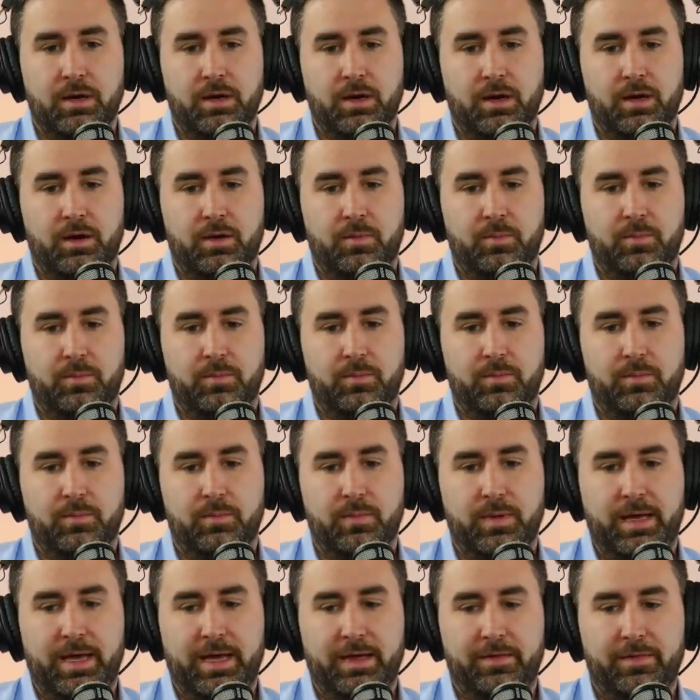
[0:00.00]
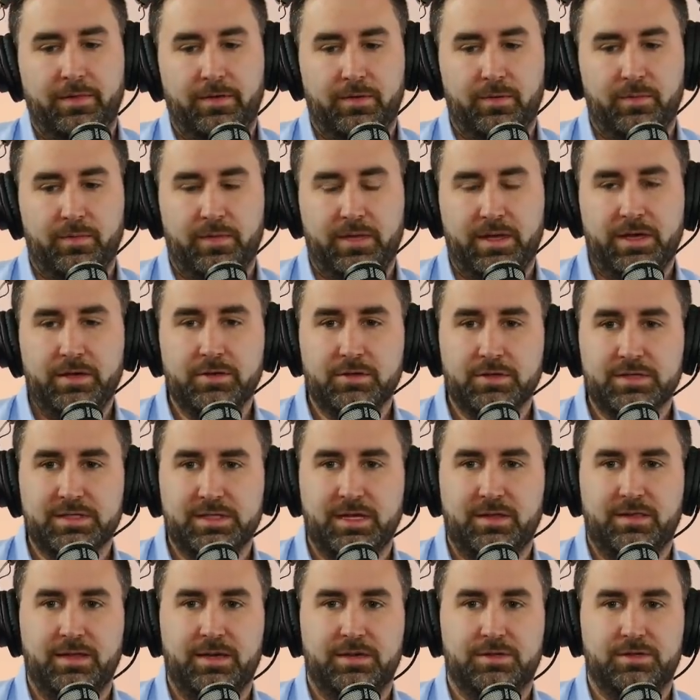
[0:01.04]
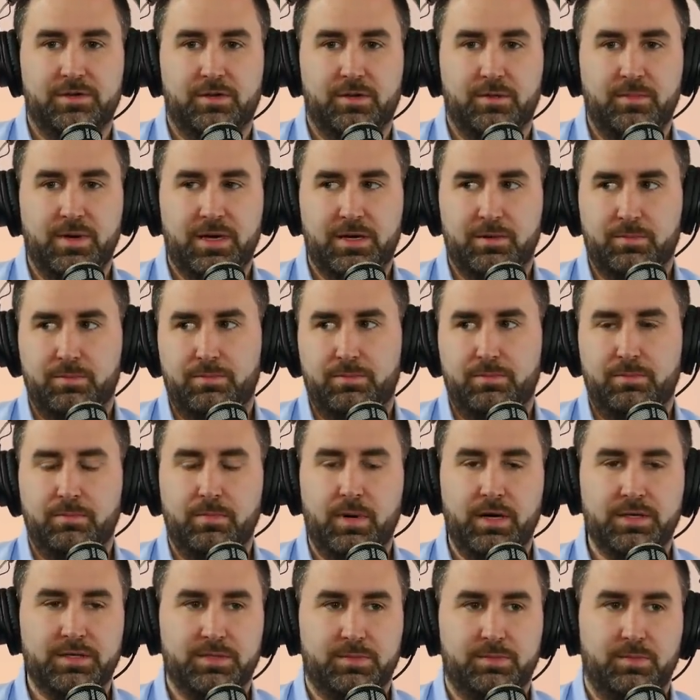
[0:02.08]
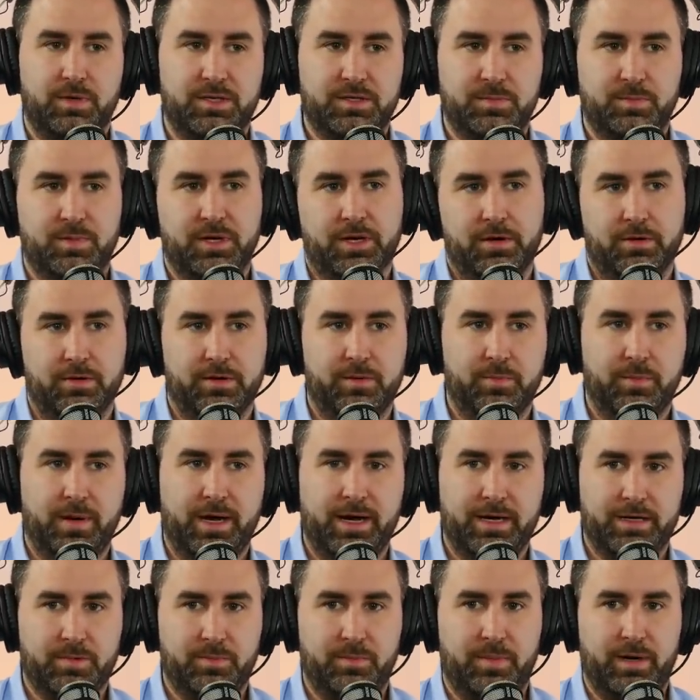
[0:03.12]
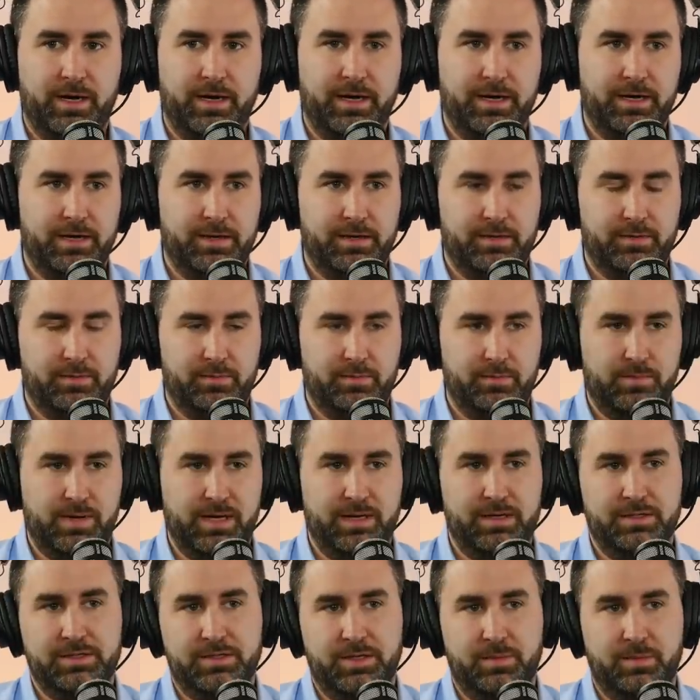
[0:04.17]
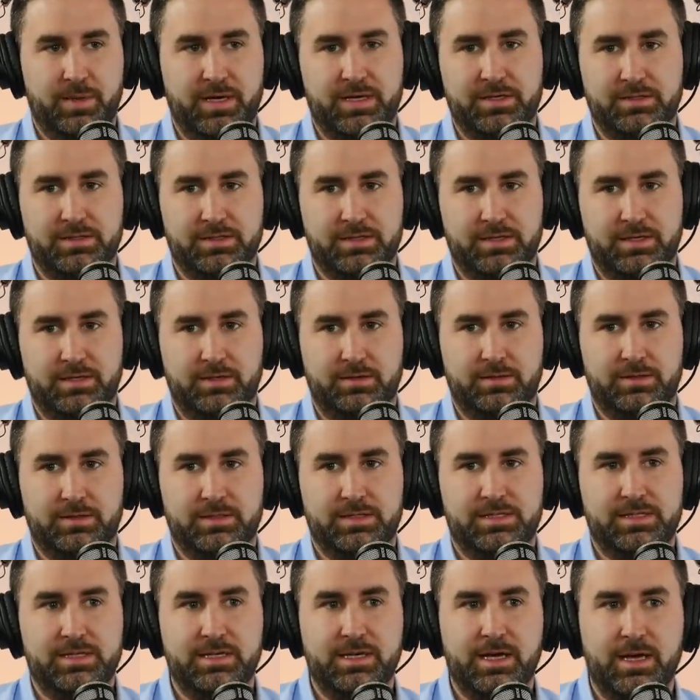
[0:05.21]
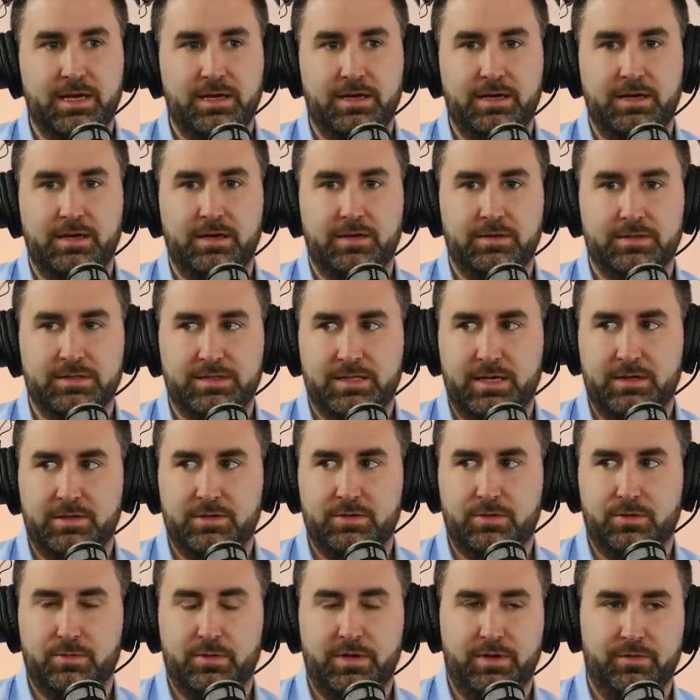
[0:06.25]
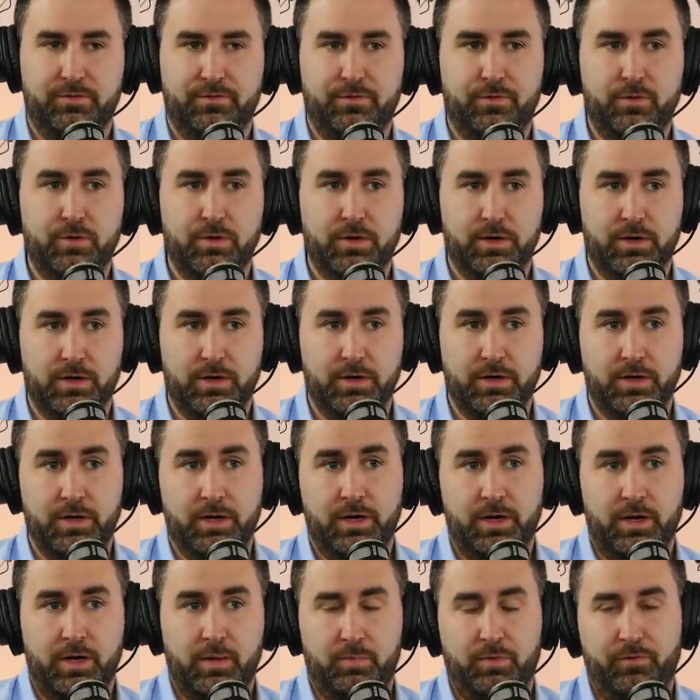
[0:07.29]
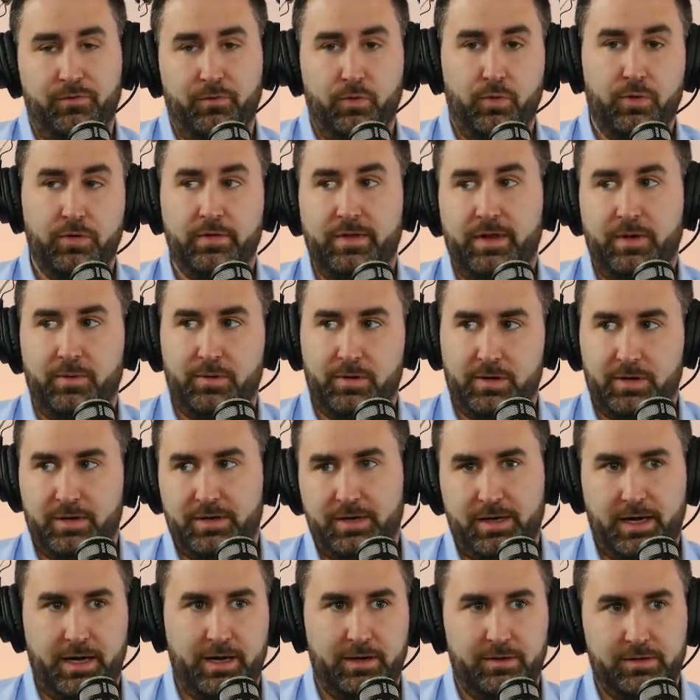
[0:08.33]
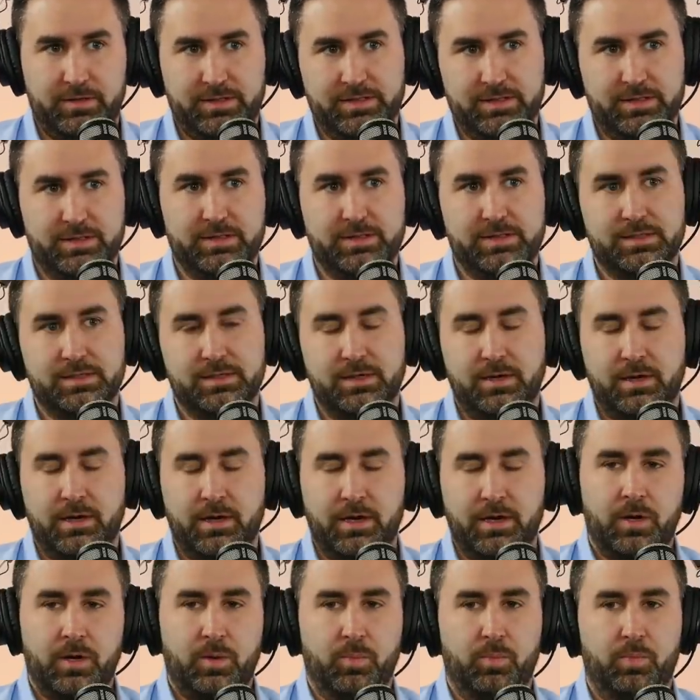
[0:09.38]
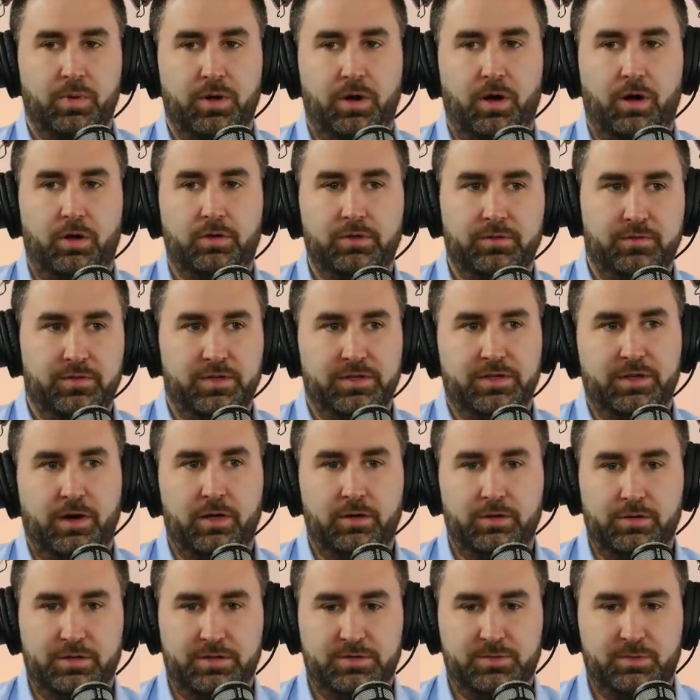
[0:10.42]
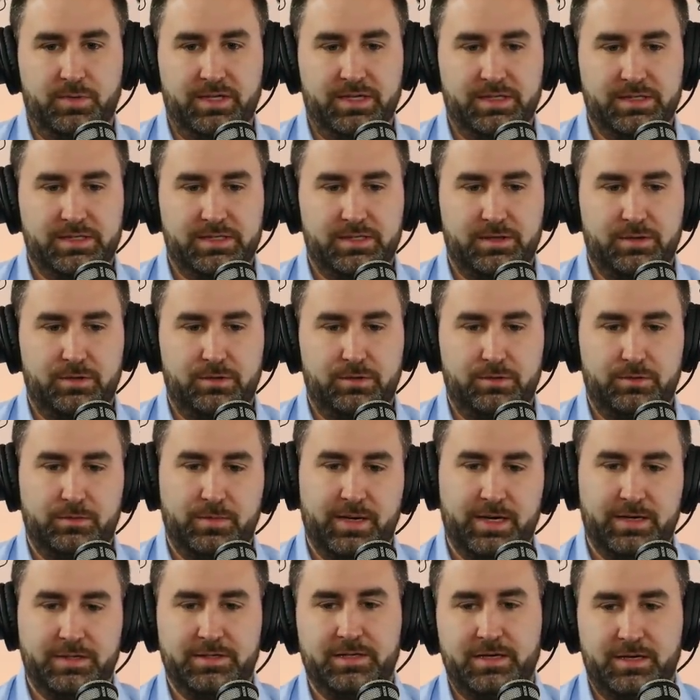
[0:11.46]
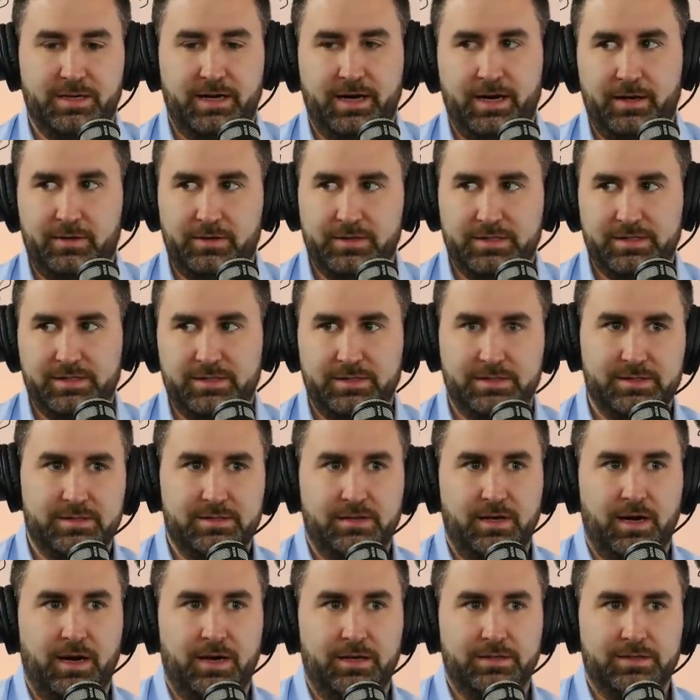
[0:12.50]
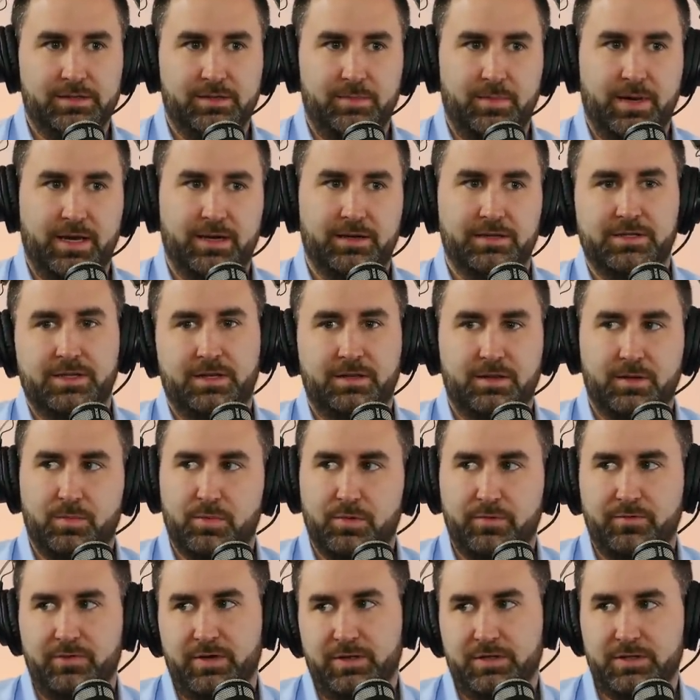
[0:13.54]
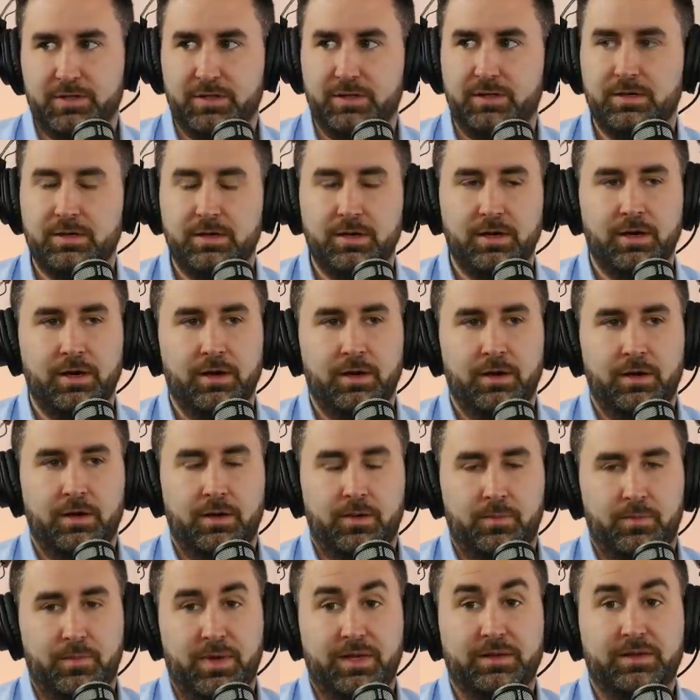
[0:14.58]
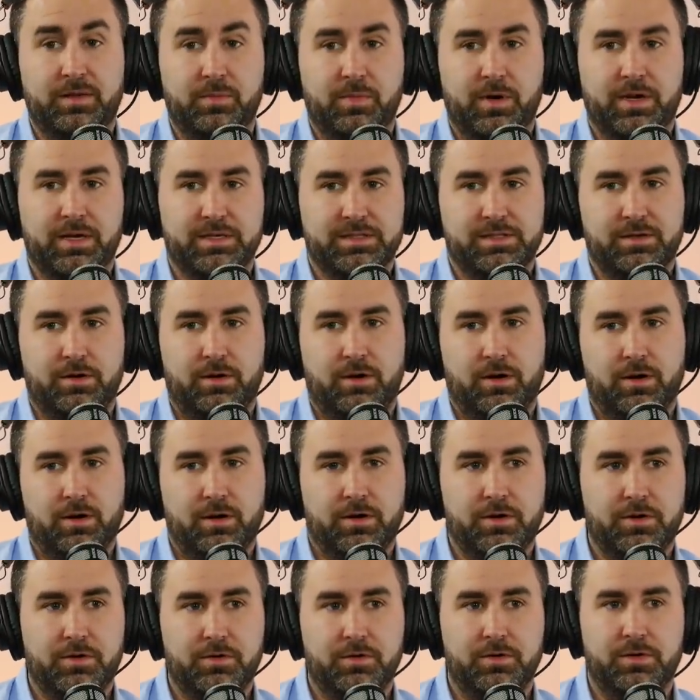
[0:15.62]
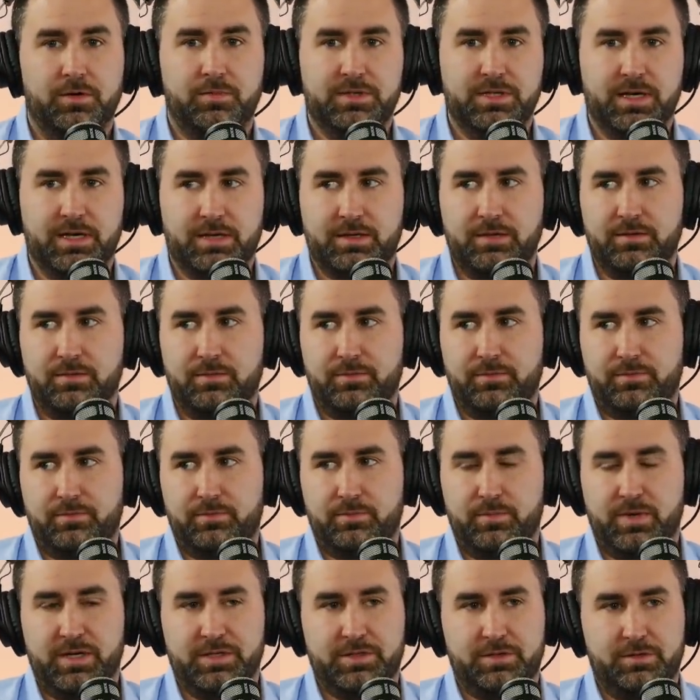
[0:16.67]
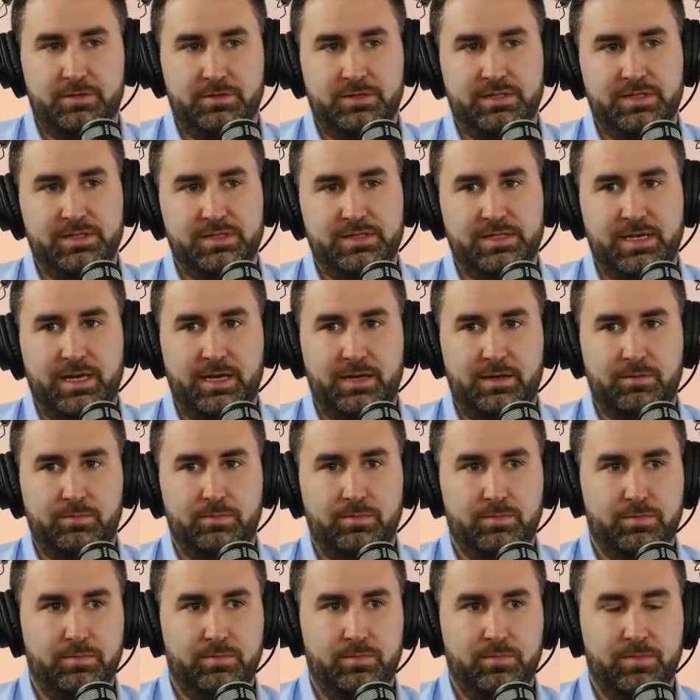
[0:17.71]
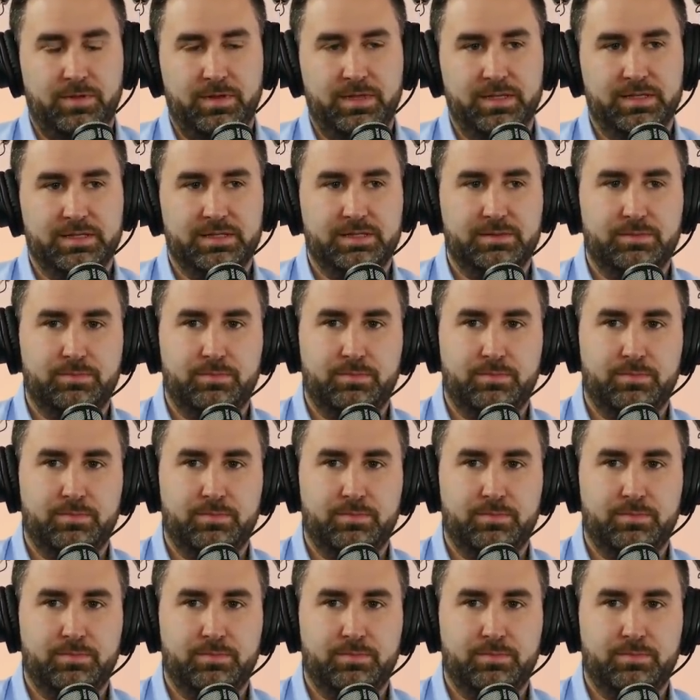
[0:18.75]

Um, and the the interesting thing is you can make a much much bigger impact by managing patients in CKD stage three and four before they were on dialysis. But all mm-hmm. of the mm-hmm. dollars went to managing dialysis, not to managing the prevention, mainly because there aren't good objective measures to say this